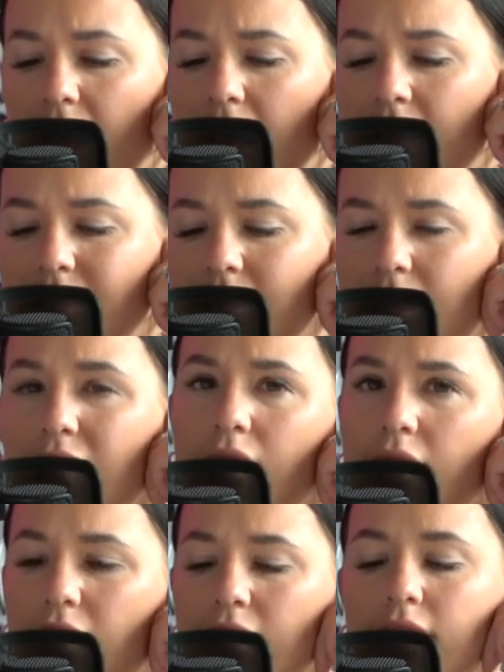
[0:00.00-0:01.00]
And
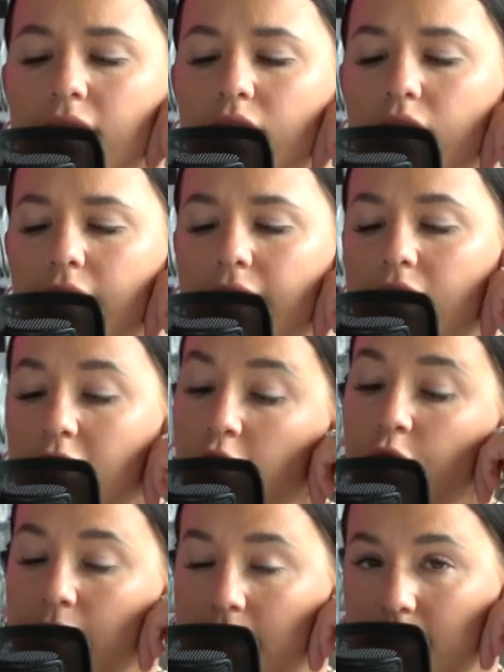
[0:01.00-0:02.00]
then they hear a
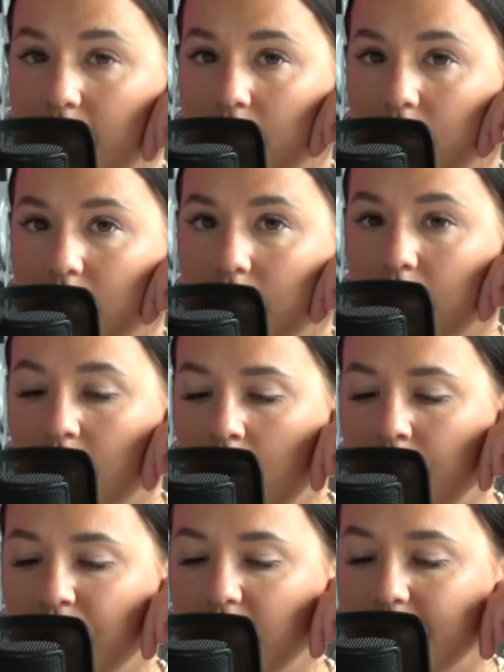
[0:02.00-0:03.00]
creak
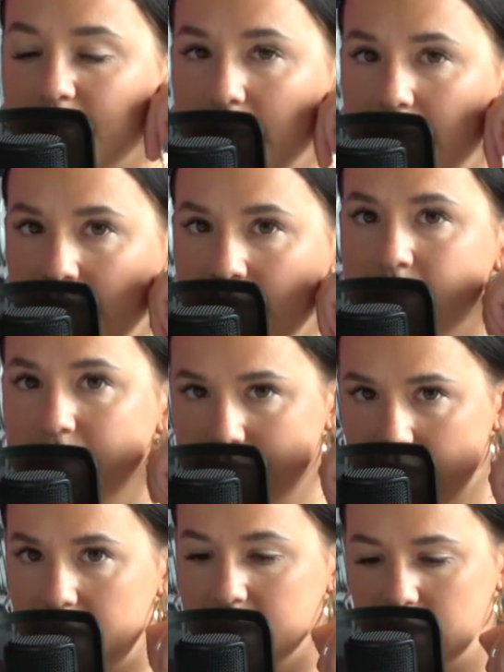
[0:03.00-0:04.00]
come from
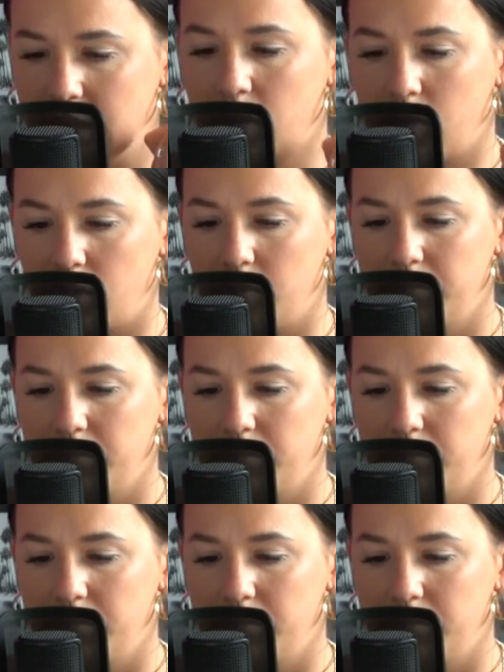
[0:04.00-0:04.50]
inside the home.